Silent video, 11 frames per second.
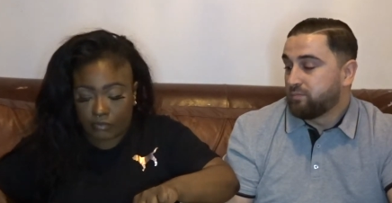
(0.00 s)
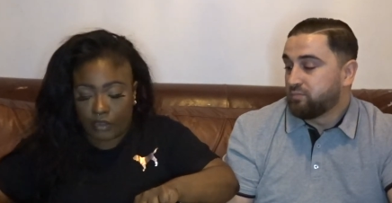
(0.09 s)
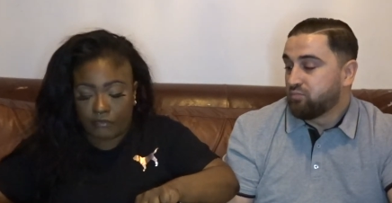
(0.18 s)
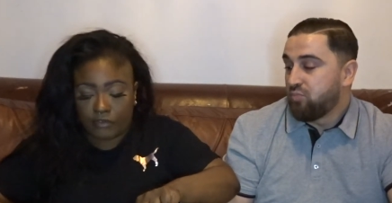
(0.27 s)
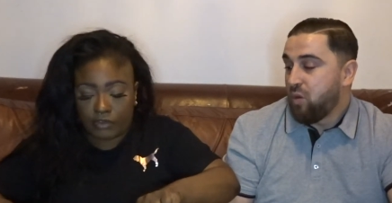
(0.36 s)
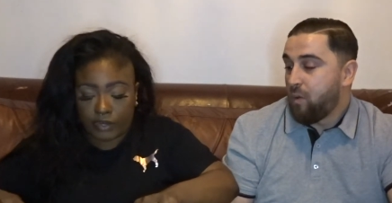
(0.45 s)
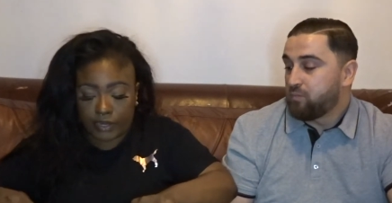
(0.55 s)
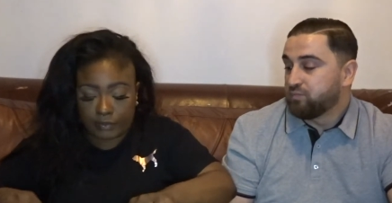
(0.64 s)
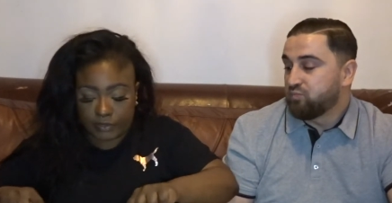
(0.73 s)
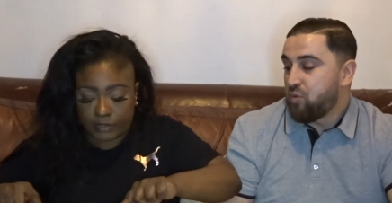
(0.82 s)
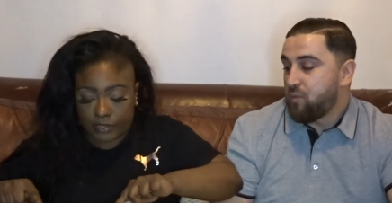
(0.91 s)
Speaker 1: I'm very
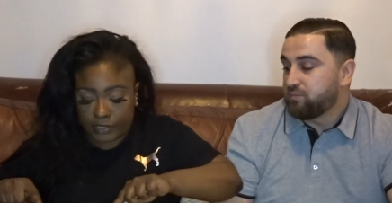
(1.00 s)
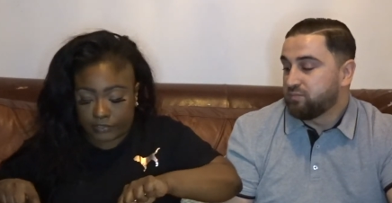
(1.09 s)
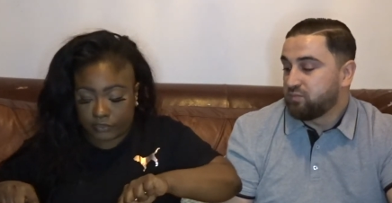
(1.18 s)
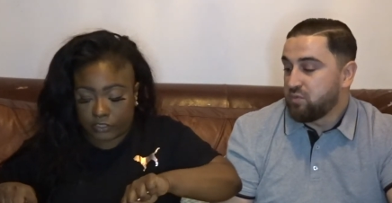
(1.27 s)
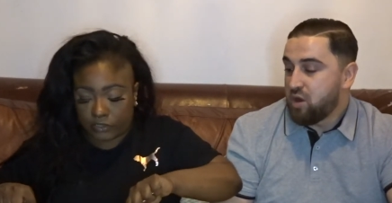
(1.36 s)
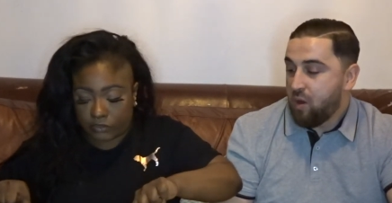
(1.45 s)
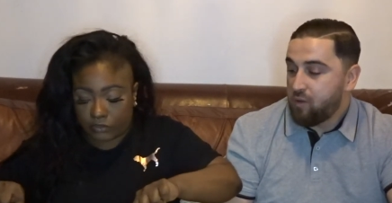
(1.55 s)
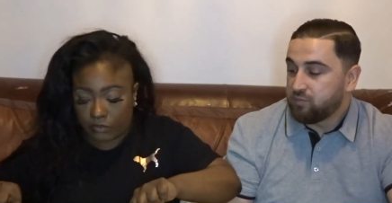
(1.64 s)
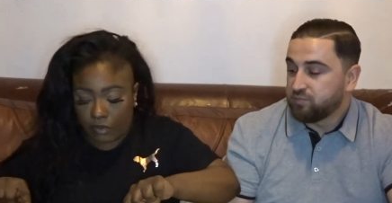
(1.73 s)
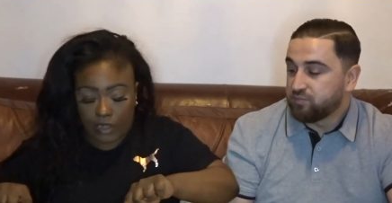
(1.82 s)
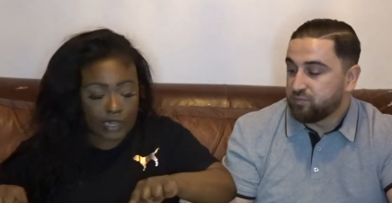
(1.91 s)
happy that I had this.
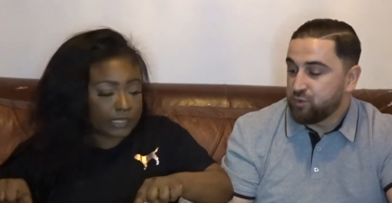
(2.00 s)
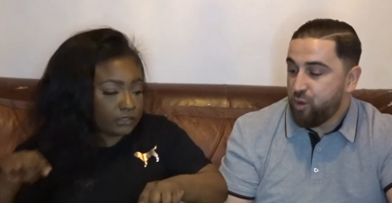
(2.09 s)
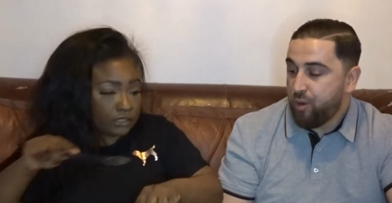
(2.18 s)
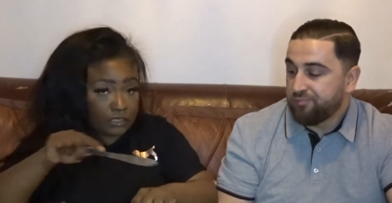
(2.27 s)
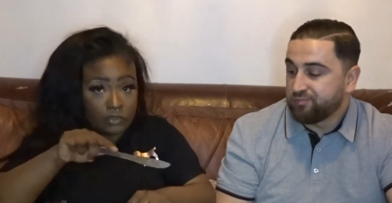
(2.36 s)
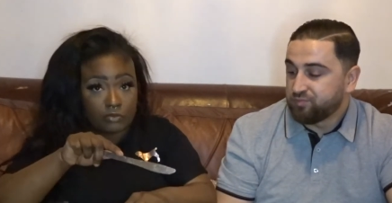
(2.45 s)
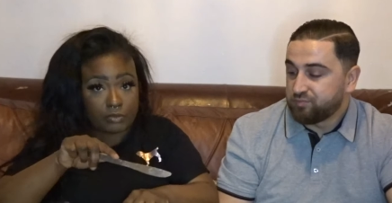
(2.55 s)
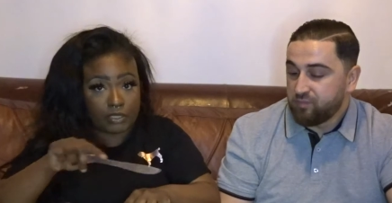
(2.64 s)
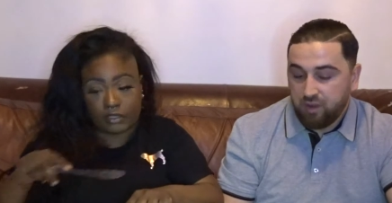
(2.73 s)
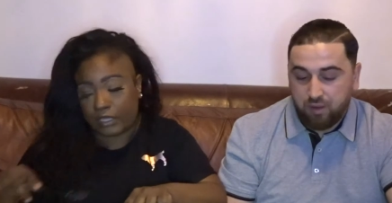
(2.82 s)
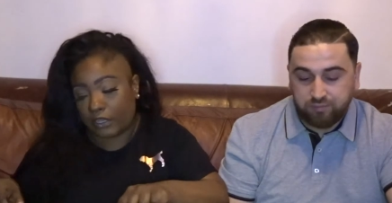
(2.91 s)
I had yeah. a little
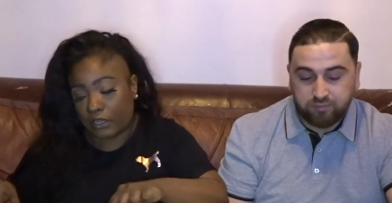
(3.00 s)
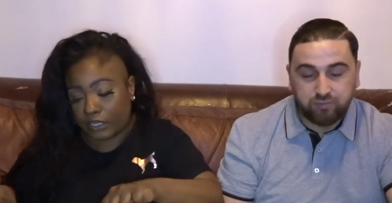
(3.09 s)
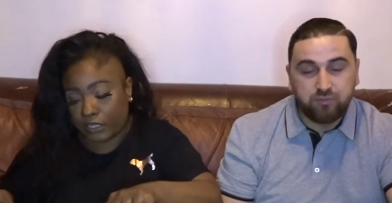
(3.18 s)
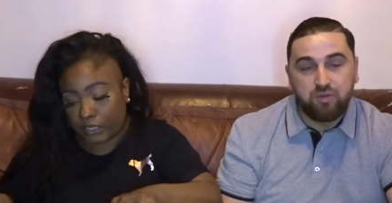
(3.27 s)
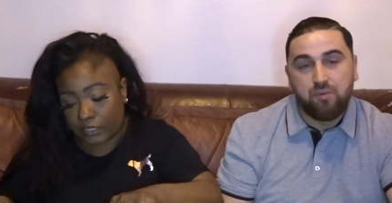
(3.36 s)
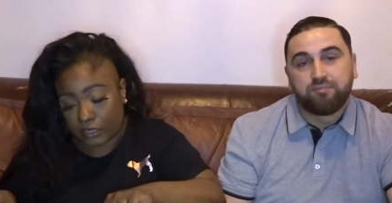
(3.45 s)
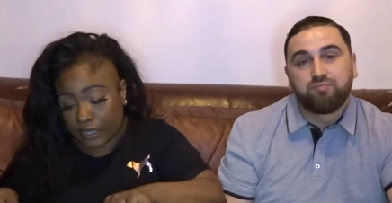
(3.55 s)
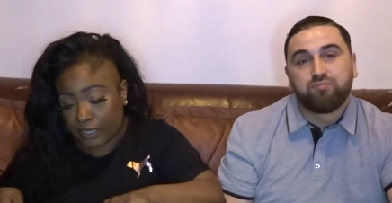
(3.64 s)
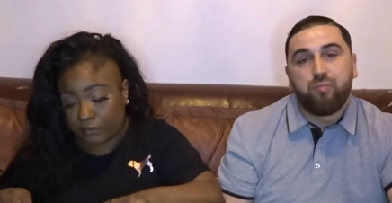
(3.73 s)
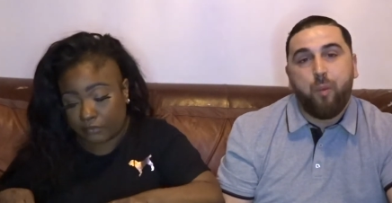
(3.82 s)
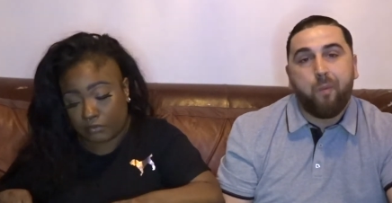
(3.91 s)
bit of that earlier and I
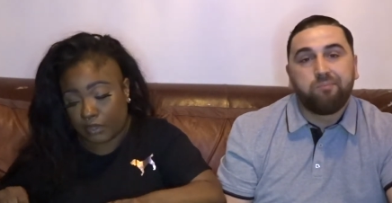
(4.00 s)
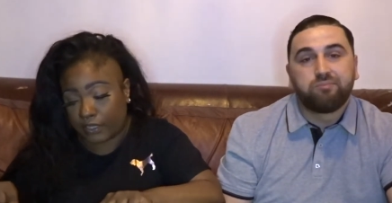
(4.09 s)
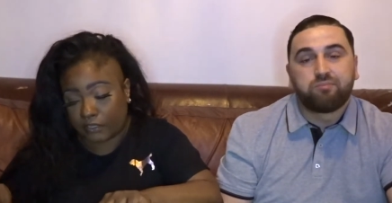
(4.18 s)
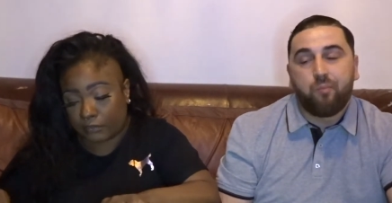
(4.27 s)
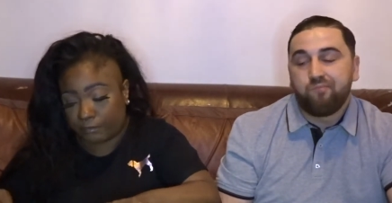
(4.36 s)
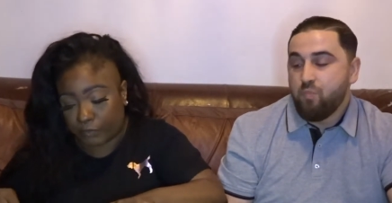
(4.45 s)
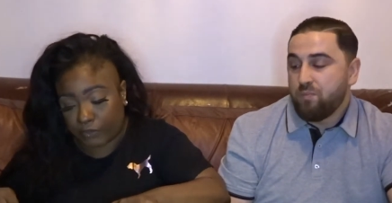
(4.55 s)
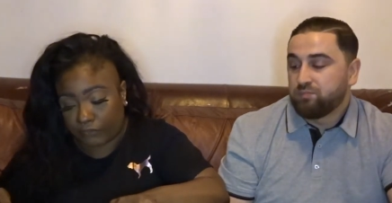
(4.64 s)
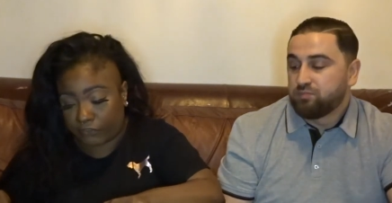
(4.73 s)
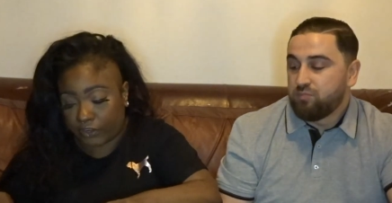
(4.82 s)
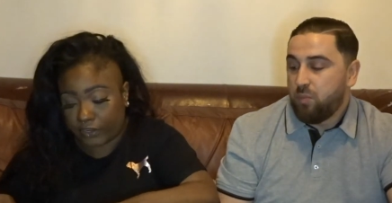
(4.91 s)
had like
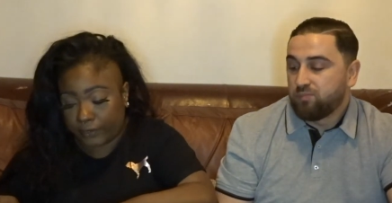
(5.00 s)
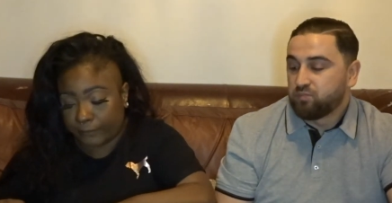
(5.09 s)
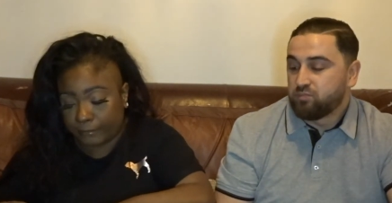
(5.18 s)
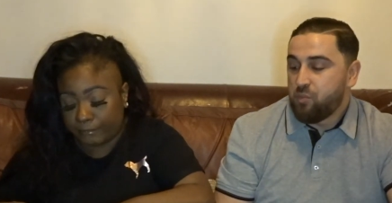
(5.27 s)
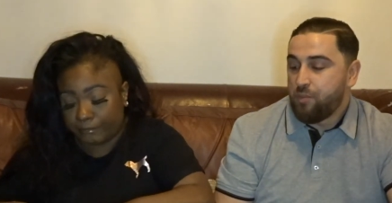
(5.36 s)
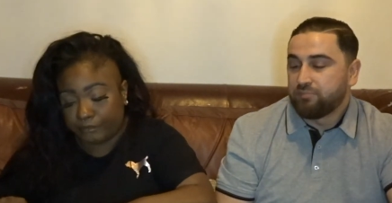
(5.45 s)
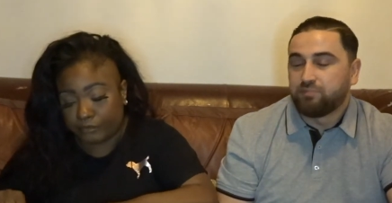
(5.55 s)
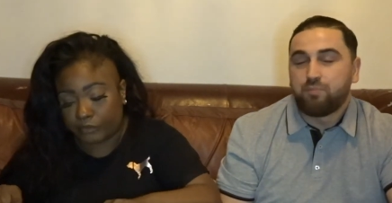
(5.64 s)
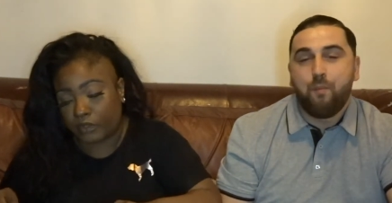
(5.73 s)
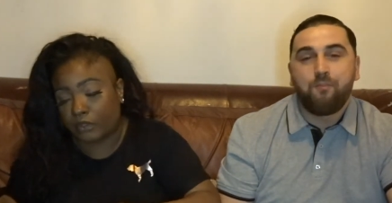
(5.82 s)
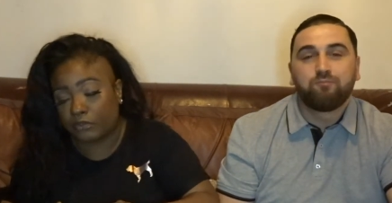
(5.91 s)
about three.
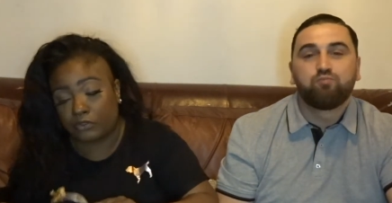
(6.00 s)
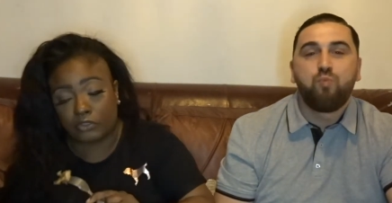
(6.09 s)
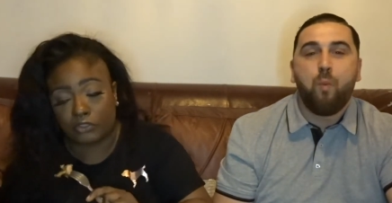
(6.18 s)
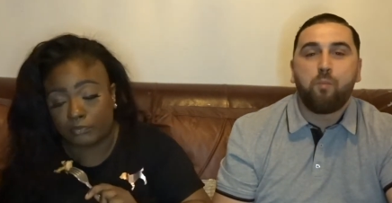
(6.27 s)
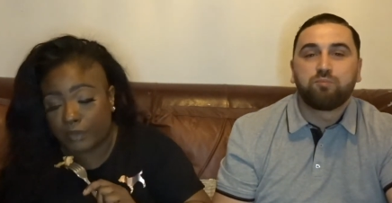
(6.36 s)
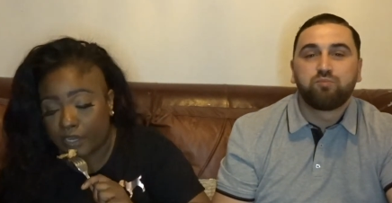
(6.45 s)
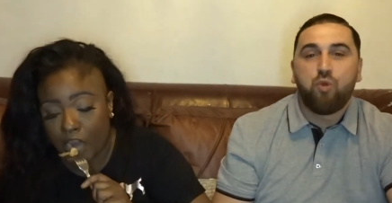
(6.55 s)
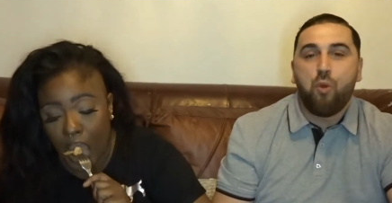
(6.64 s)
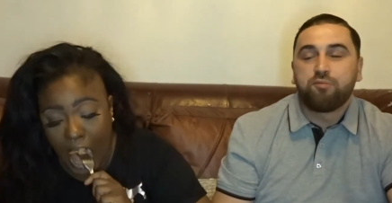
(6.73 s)
It was good, man.